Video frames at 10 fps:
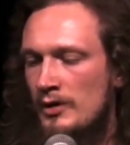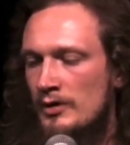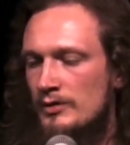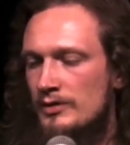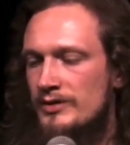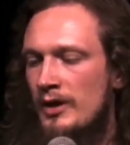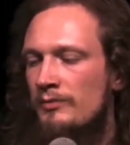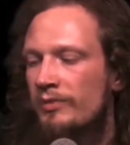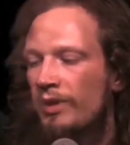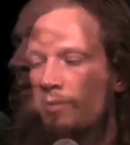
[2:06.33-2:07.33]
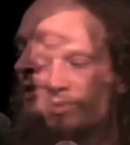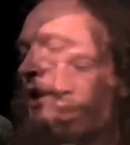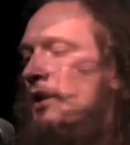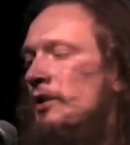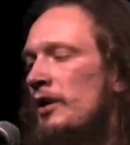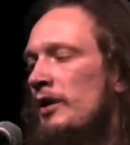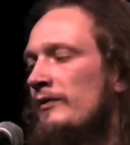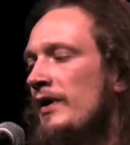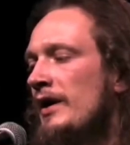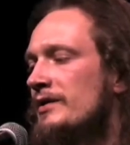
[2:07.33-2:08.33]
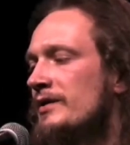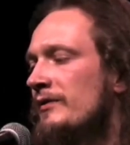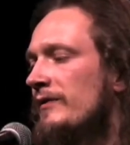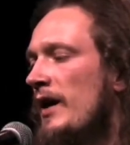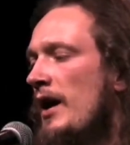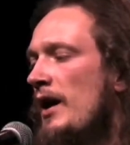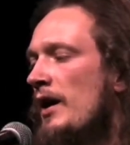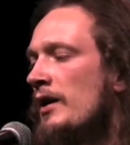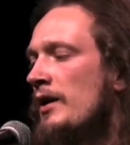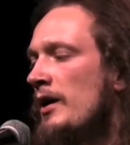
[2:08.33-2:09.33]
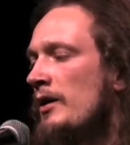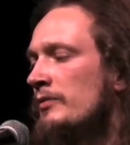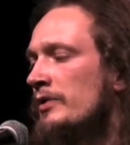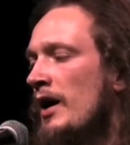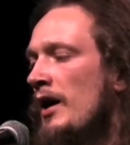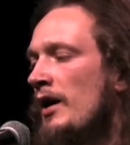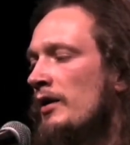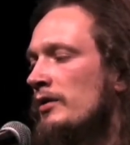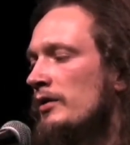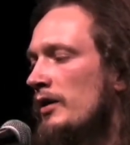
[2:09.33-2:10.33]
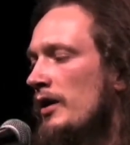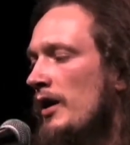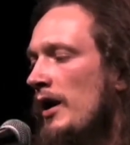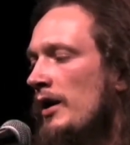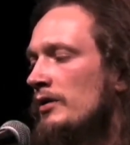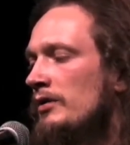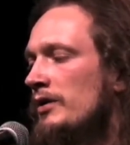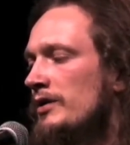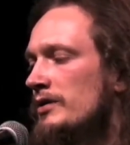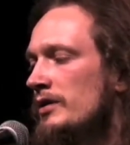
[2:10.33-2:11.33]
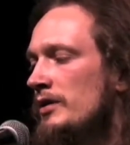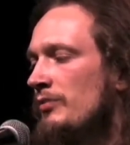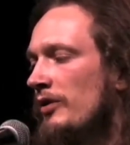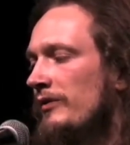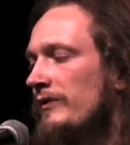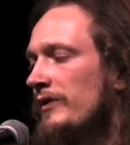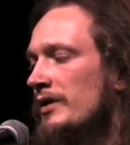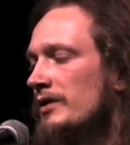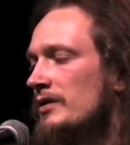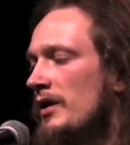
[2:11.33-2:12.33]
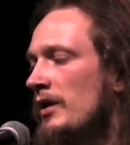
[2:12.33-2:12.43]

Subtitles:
And sometimes I love as if I am God, endlessly perfect yet